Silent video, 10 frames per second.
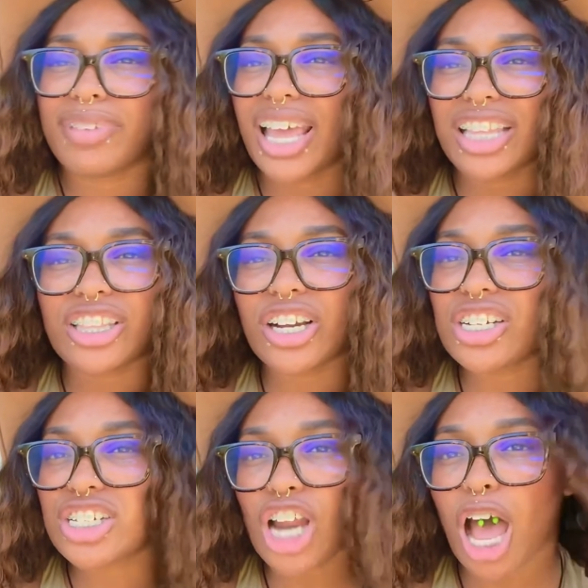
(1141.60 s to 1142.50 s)
there's
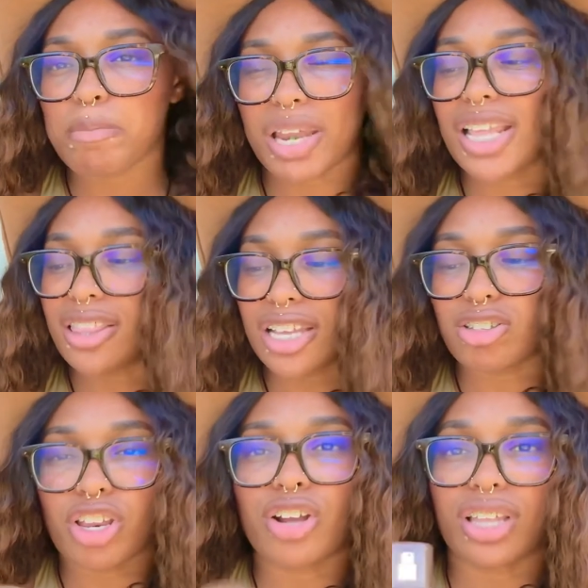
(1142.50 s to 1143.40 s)
not many things in
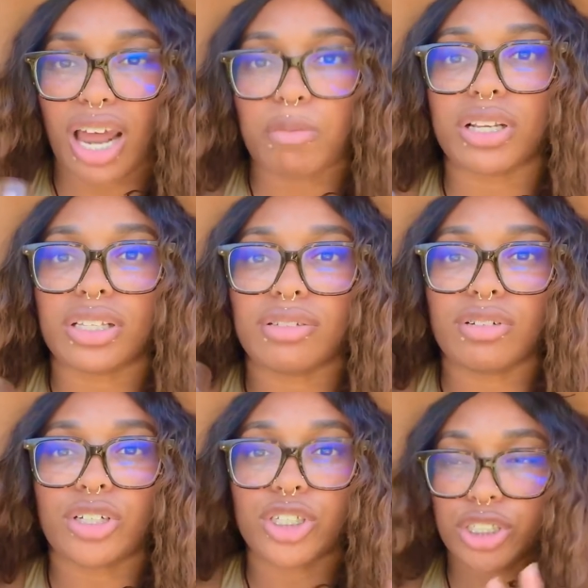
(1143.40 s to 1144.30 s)
here that I would
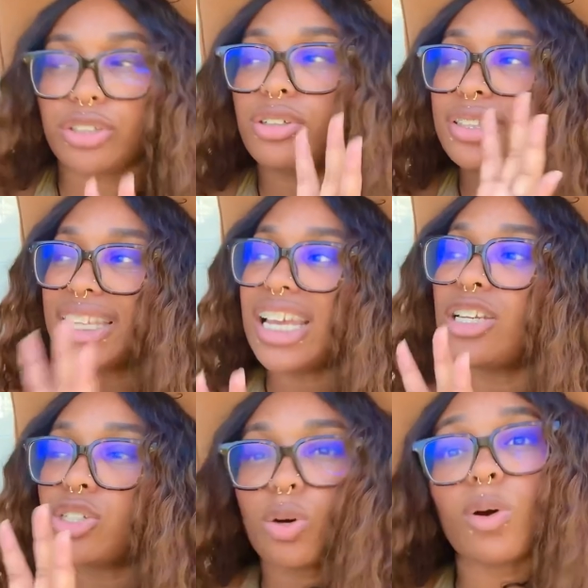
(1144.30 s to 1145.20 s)
lean
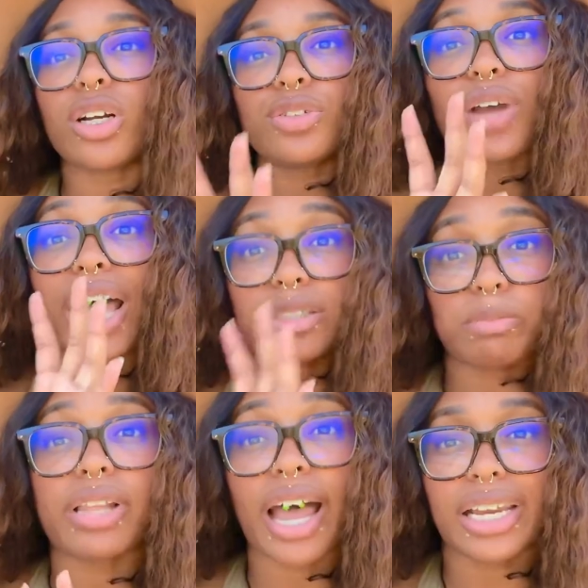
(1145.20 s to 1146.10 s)
towards as a
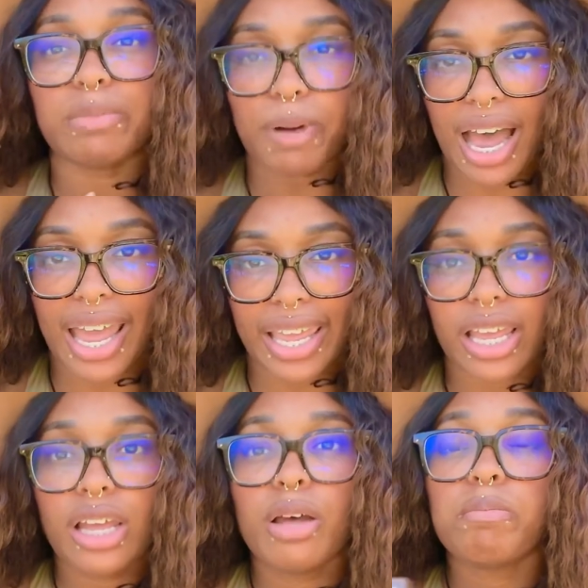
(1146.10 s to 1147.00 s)
blind buy.
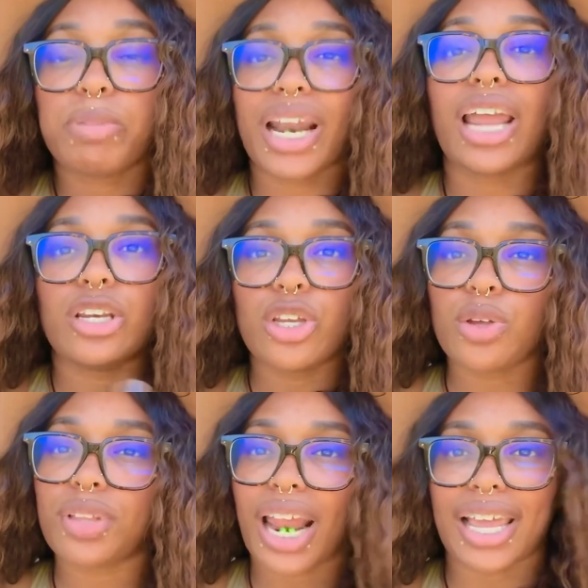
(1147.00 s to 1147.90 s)
But I knew
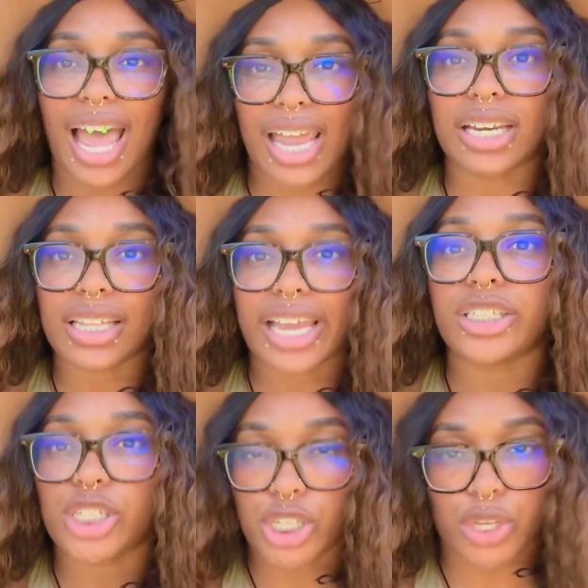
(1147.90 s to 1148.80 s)
that I kind of liked
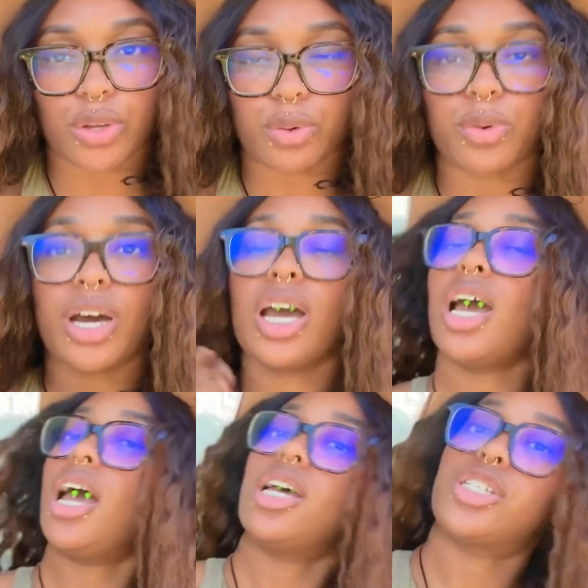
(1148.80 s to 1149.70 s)
You,
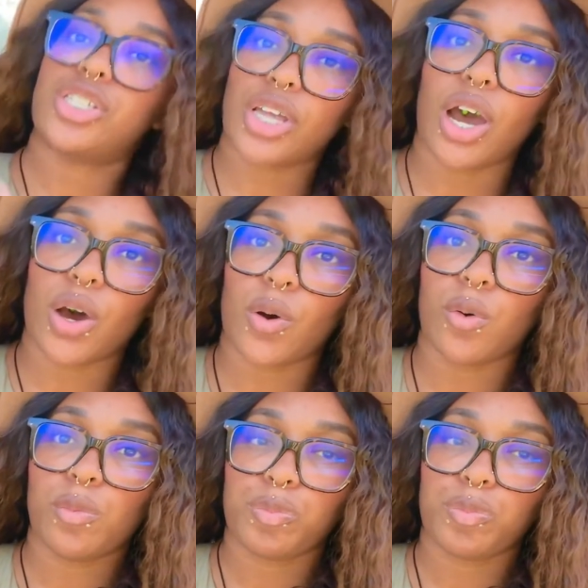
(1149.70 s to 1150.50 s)
so